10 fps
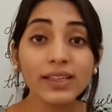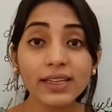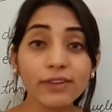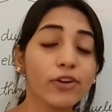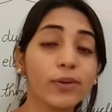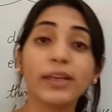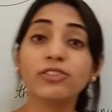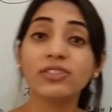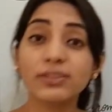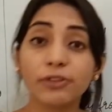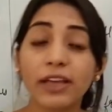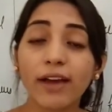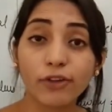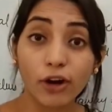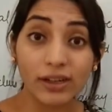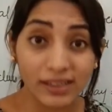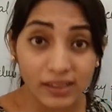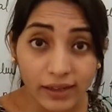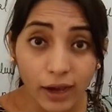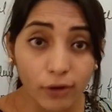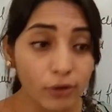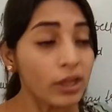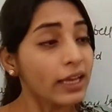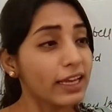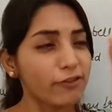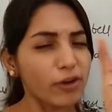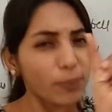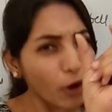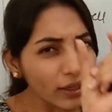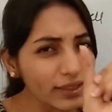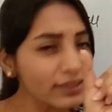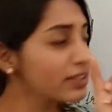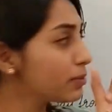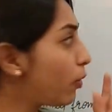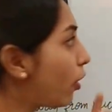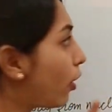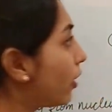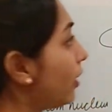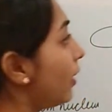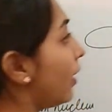the informations we have got till now, if a bond is small,